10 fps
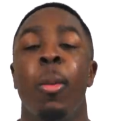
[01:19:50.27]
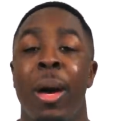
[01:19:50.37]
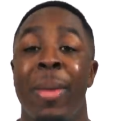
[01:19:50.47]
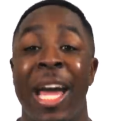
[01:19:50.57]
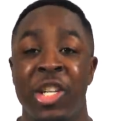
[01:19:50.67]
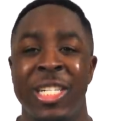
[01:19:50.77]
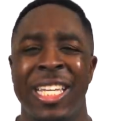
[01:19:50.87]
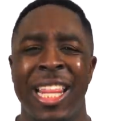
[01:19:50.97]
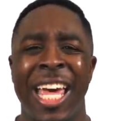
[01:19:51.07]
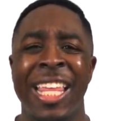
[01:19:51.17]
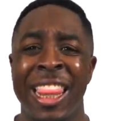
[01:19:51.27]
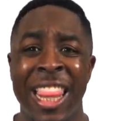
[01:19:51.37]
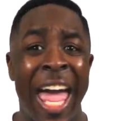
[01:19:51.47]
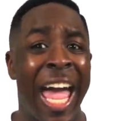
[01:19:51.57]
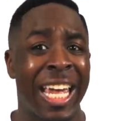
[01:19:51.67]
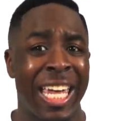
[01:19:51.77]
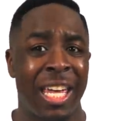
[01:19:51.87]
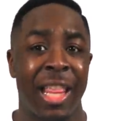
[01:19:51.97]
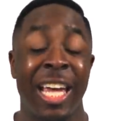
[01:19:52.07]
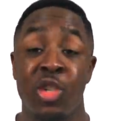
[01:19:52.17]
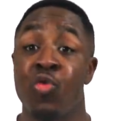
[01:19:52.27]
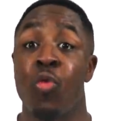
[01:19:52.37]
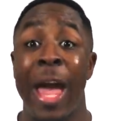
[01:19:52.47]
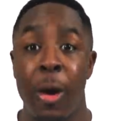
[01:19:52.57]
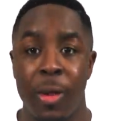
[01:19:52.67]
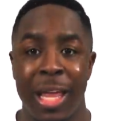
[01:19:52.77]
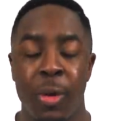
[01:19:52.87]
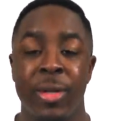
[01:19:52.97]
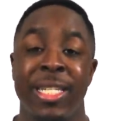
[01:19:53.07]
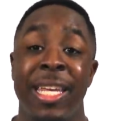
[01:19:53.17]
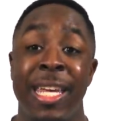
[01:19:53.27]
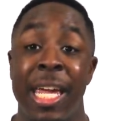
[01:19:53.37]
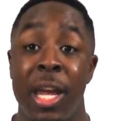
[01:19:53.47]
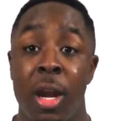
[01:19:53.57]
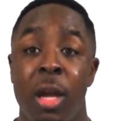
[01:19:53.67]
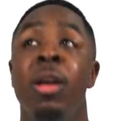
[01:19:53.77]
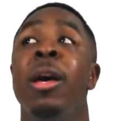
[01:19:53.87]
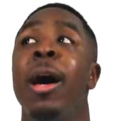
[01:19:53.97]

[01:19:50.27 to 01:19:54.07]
But I'm actually saying like lack and like drought, like we see here.